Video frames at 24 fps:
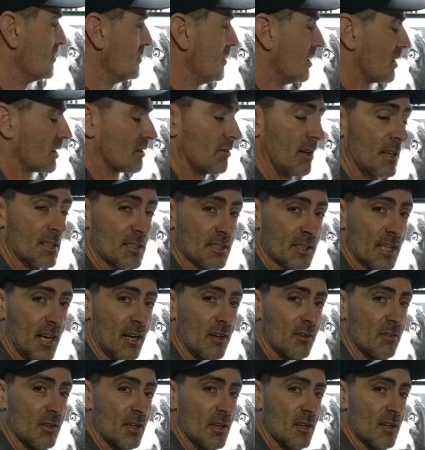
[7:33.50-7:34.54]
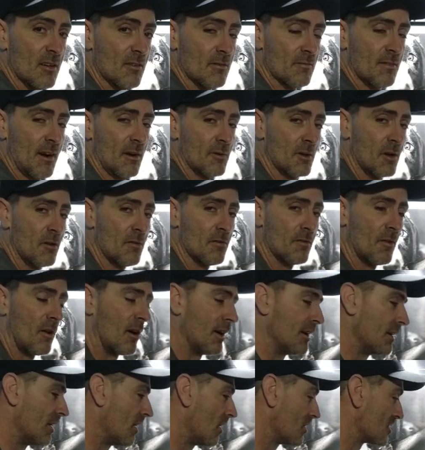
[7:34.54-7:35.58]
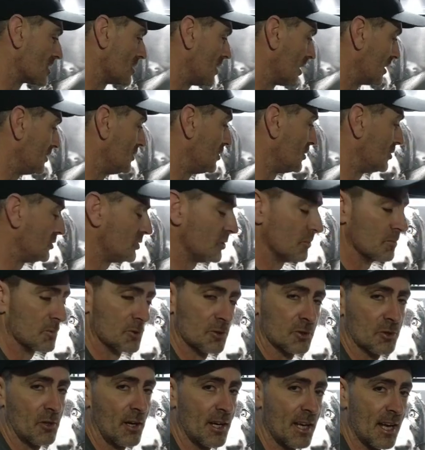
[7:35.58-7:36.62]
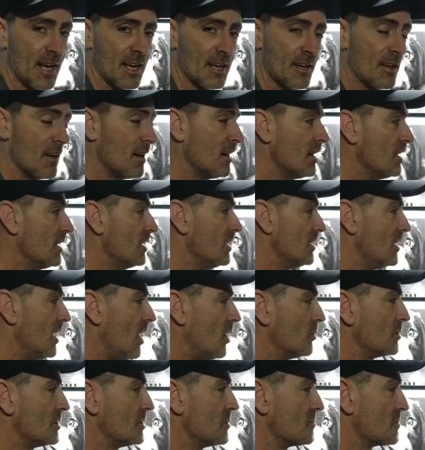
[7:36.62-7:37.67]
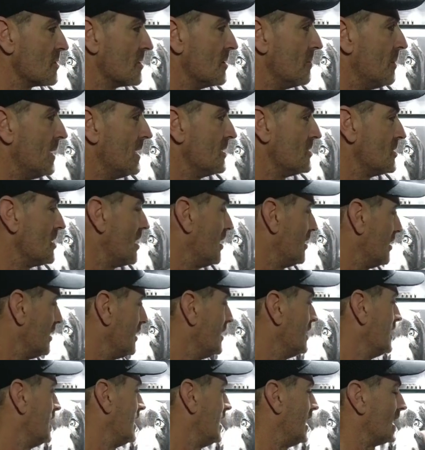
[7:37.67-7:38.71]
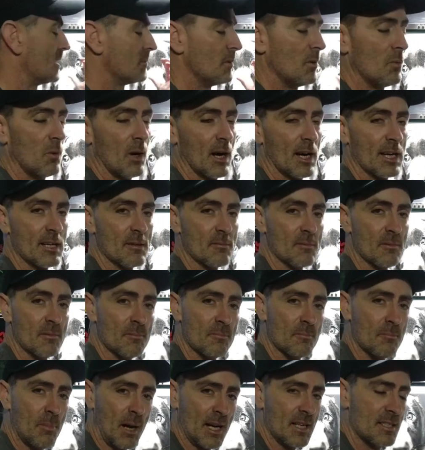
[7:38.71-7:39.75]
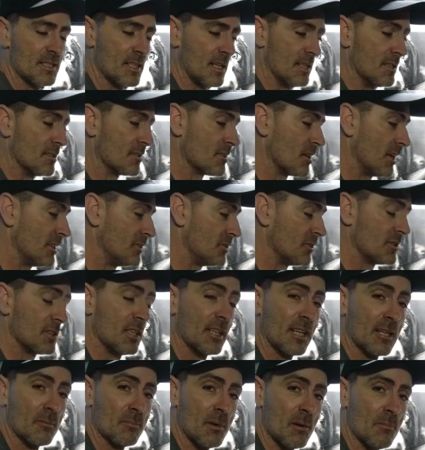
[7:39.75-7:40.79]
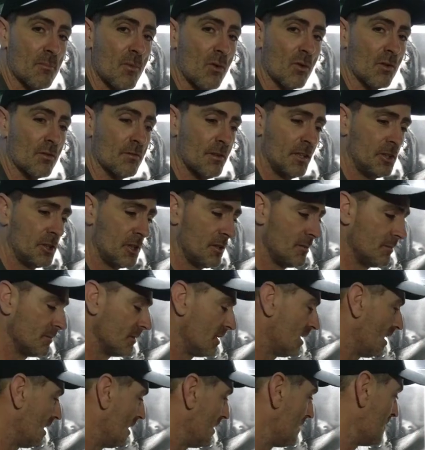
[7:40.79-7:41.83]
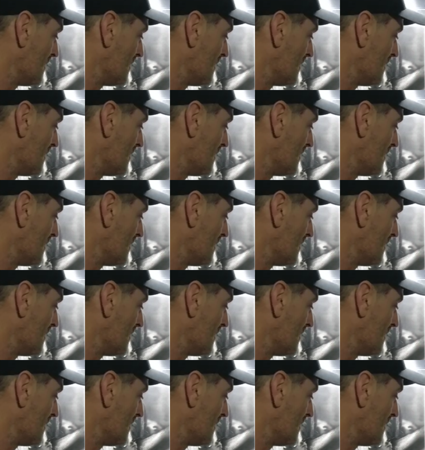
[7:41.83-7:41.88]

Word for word: to my grayscale value finder, so I can just jump straight in, hold it up to the picture, and I'm away painting. So it's just a little bit more efficient.